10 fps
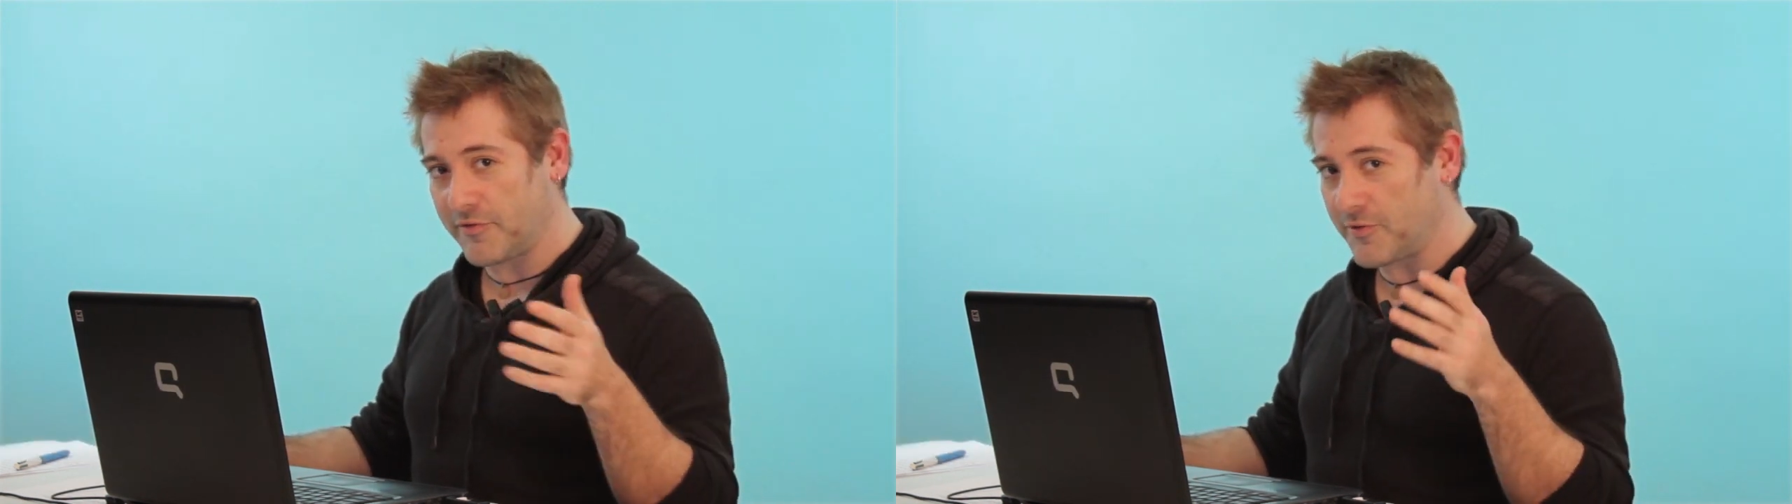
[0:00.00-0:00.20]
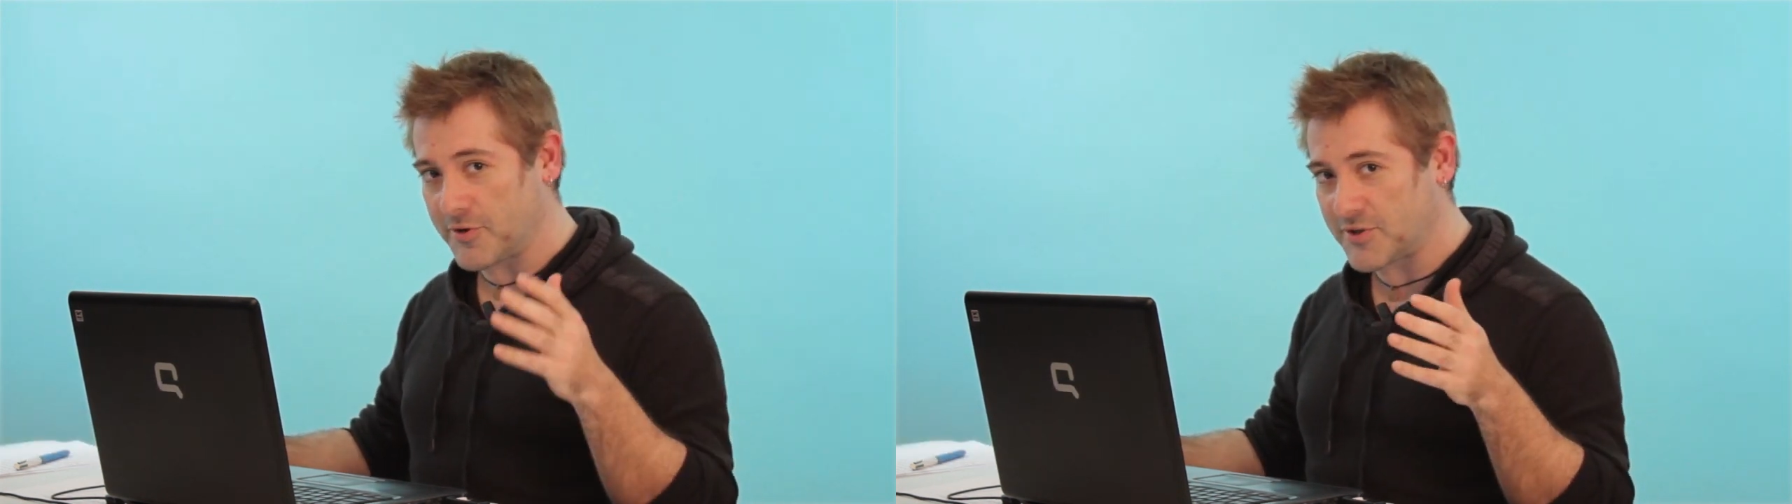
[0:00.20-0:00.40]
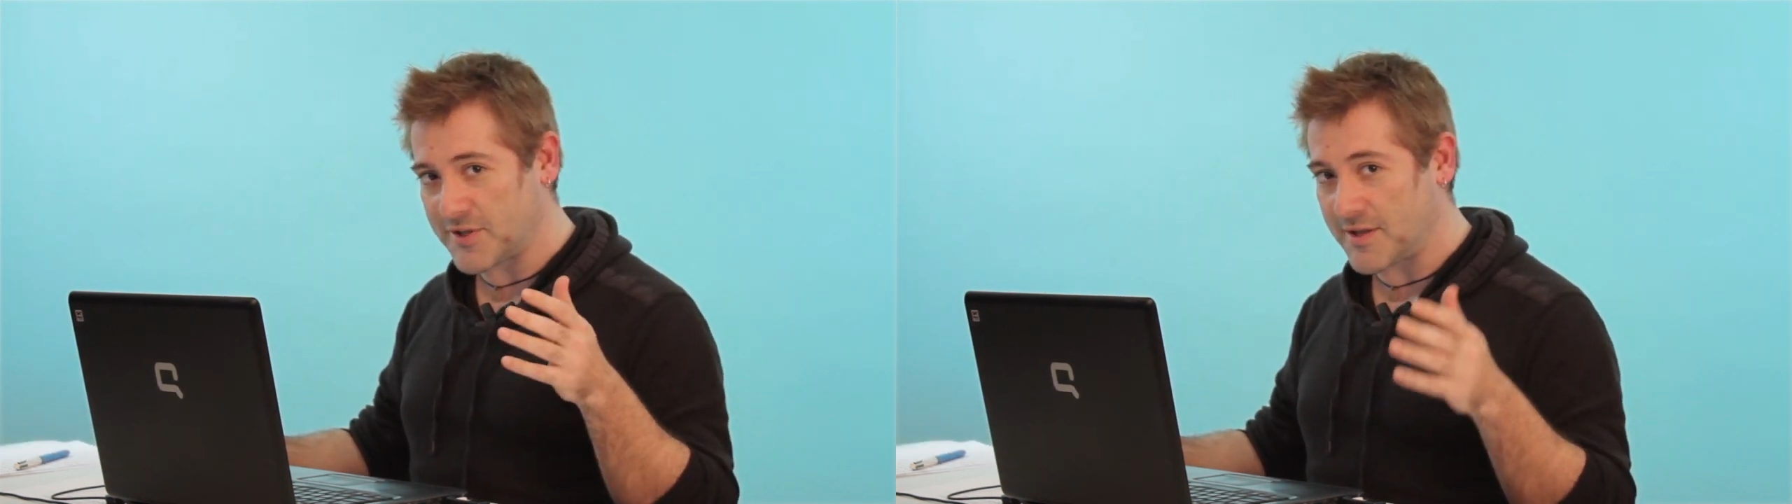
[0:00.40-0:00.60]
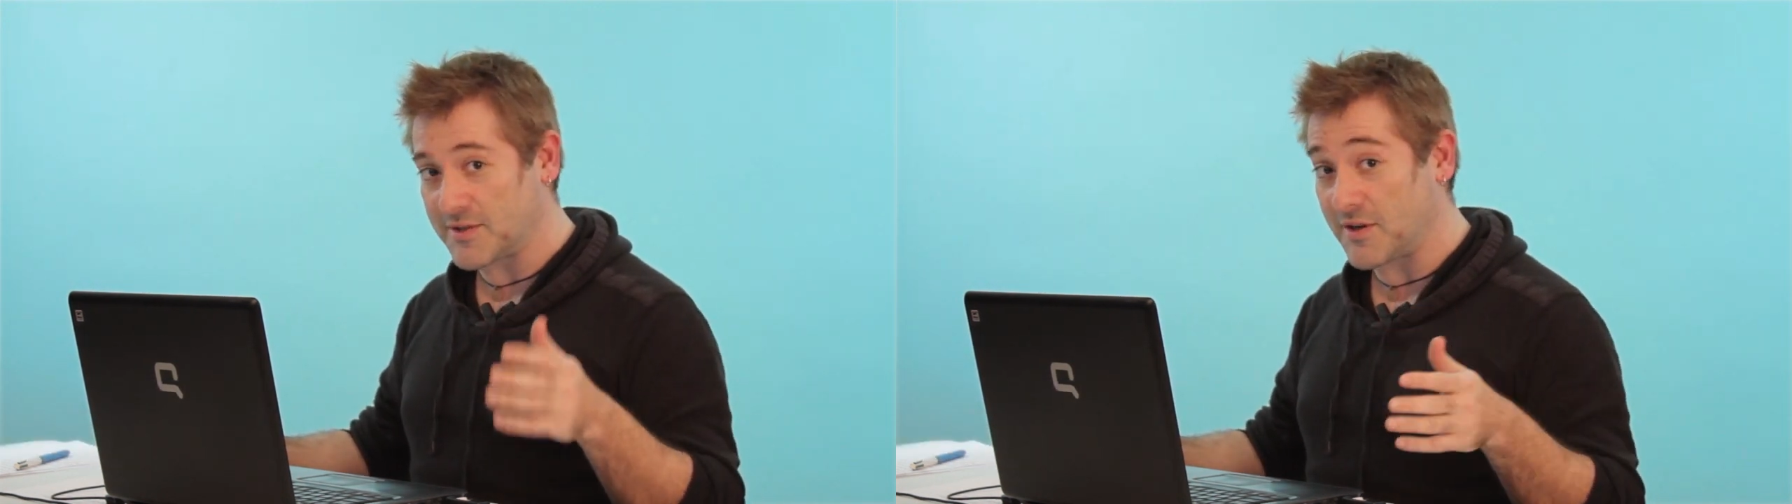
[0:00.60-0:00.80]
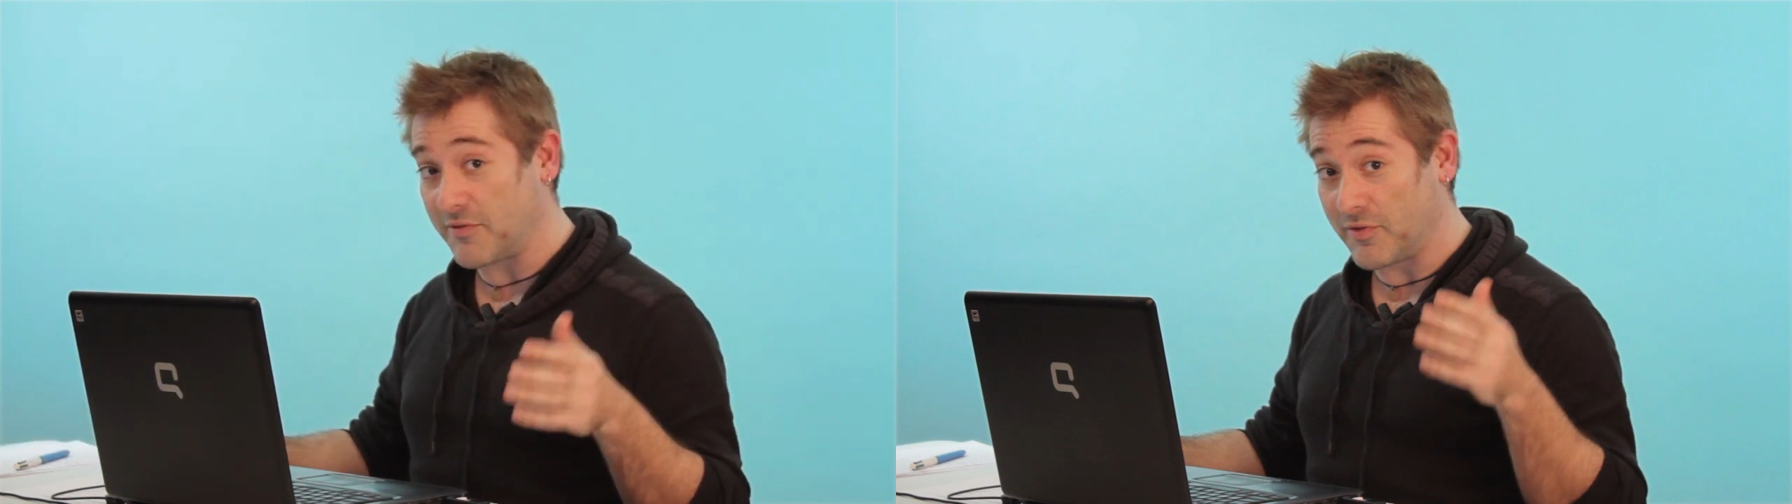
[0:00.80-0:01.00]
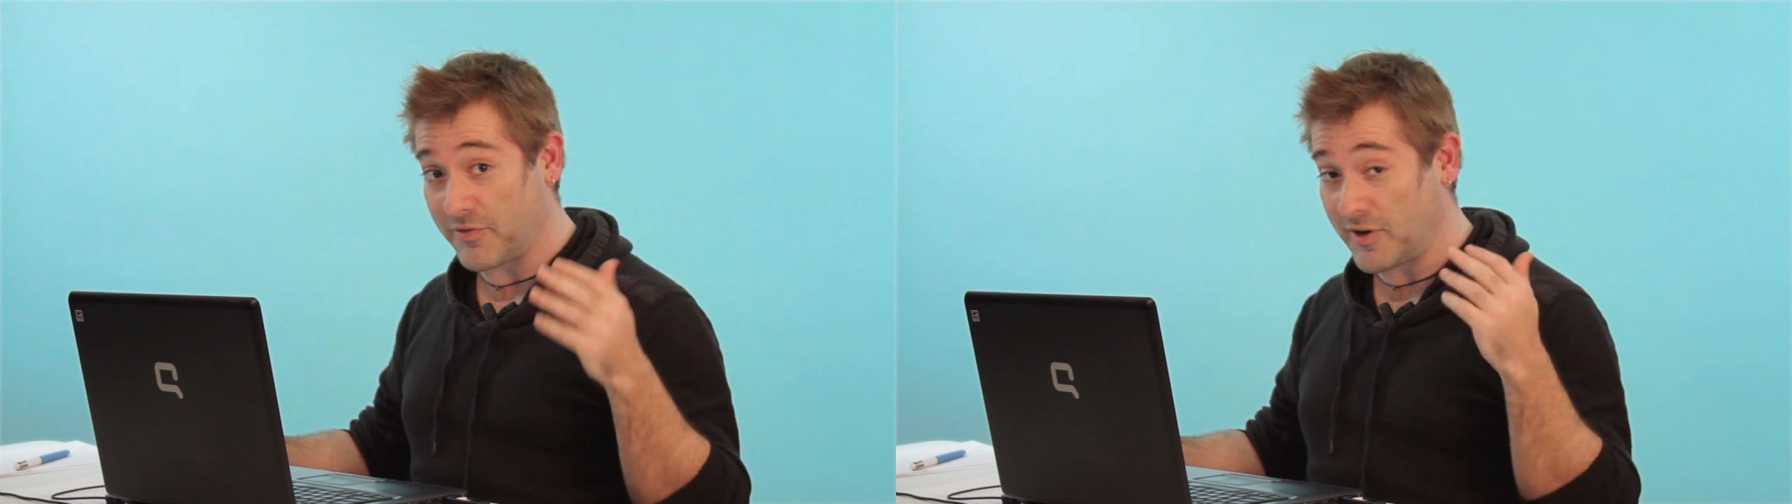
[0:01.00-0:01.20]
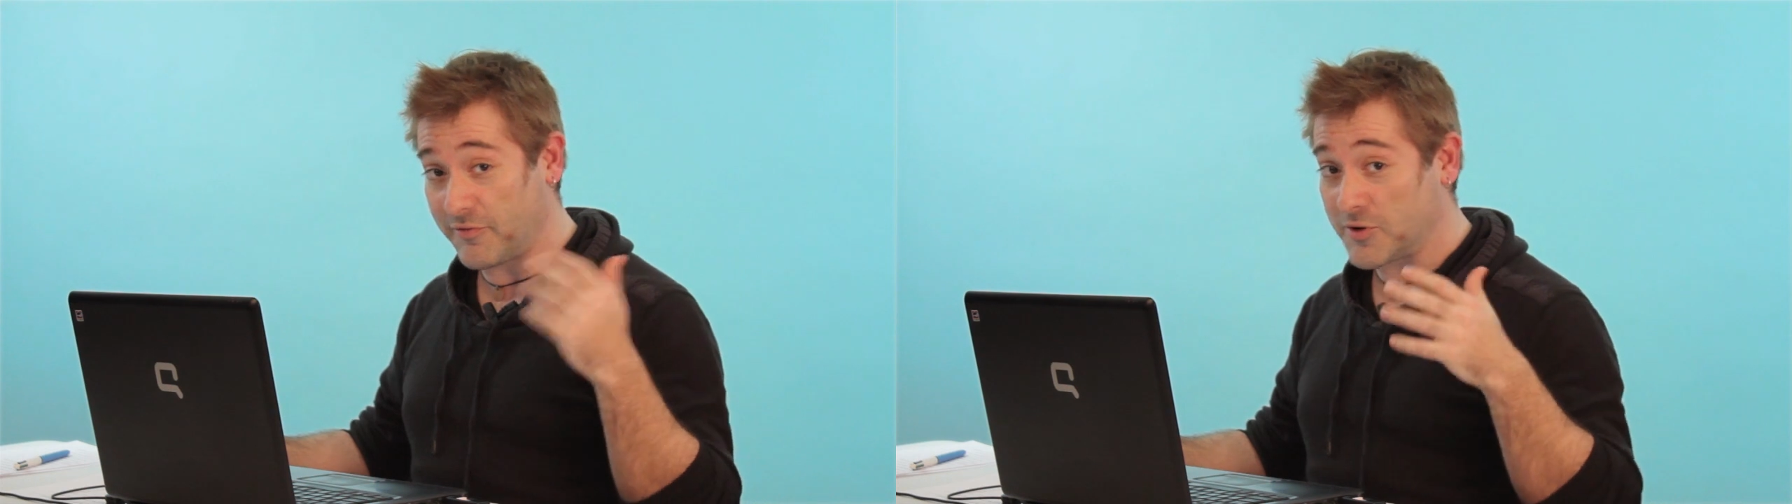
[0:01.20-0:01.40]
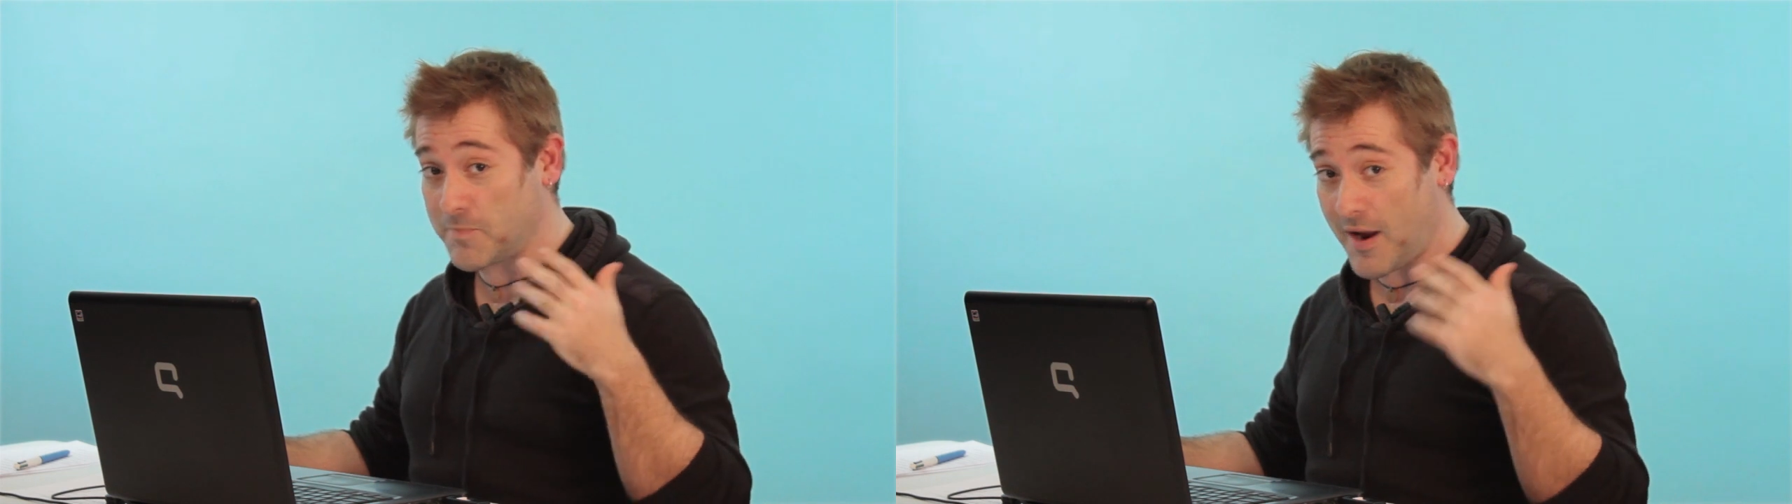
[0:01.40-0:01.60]
first sentence of the very
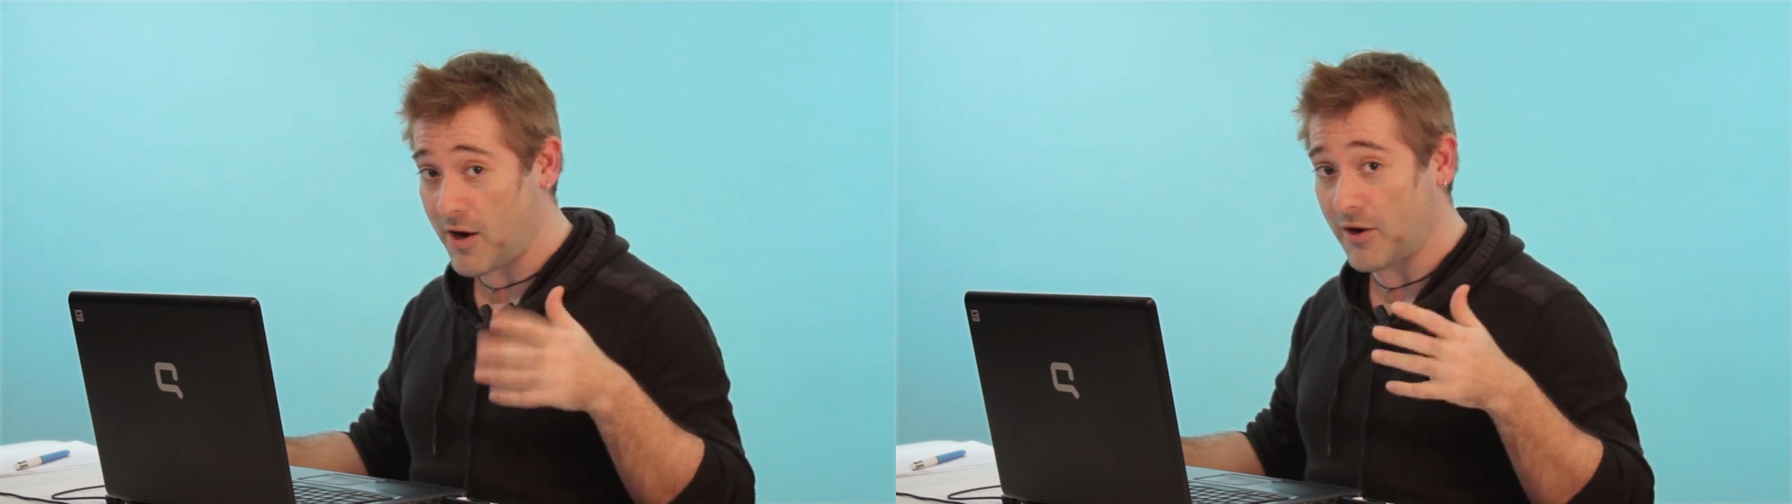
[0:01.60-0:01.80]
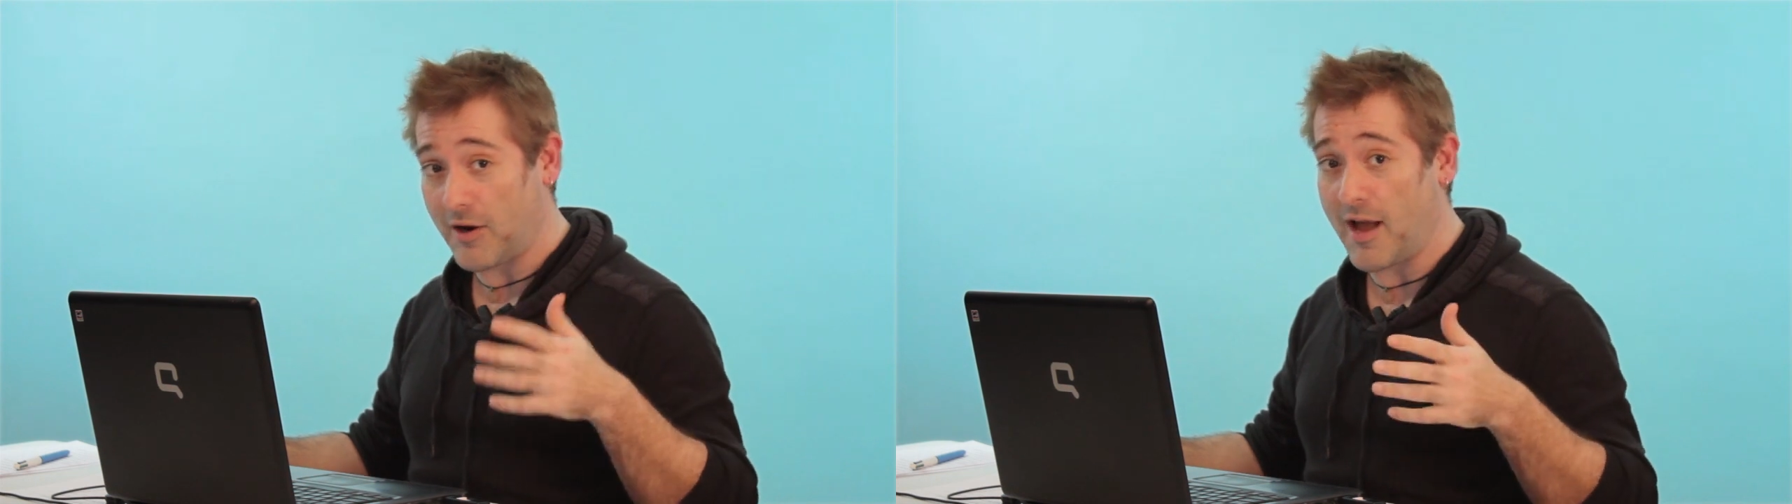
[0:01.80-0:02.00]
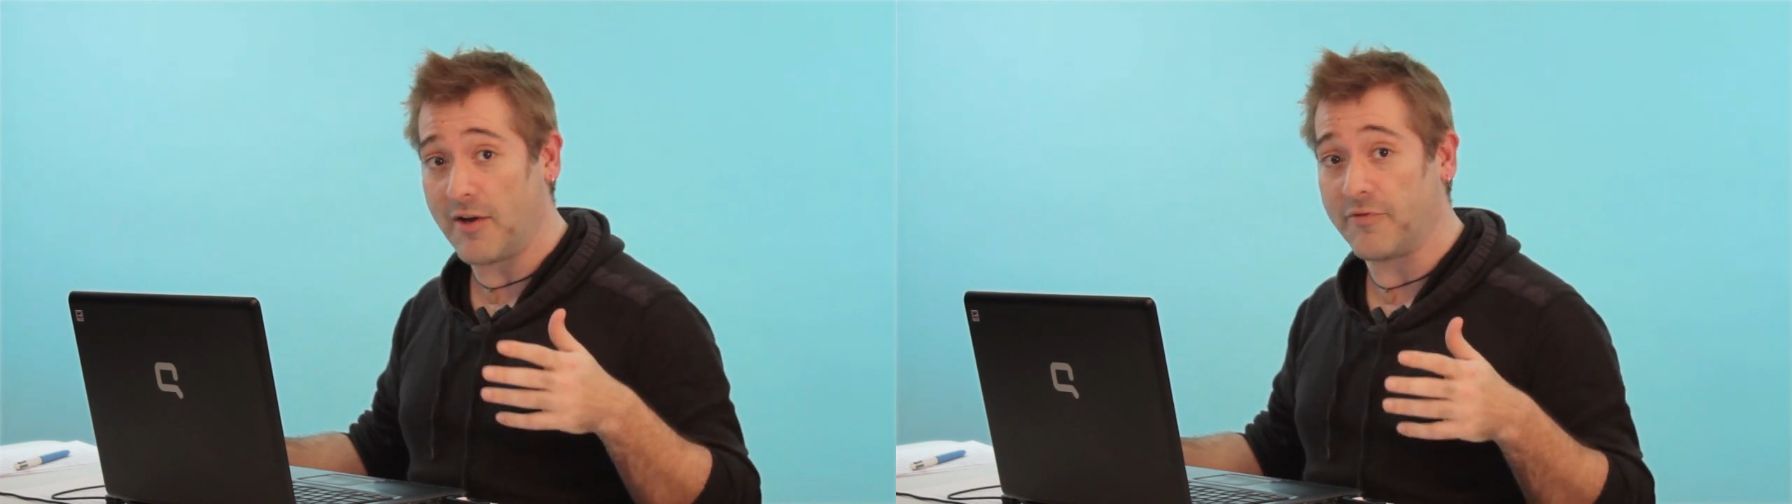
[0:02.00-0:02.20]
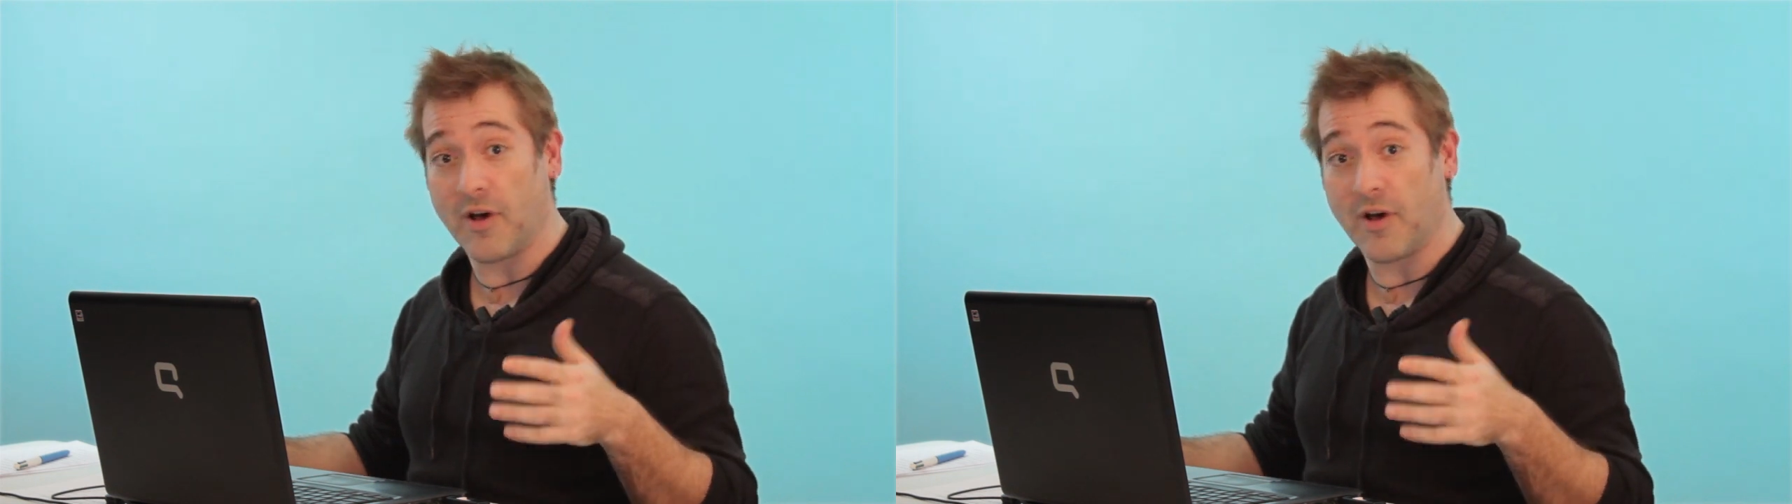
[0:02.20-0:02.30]
first paragraph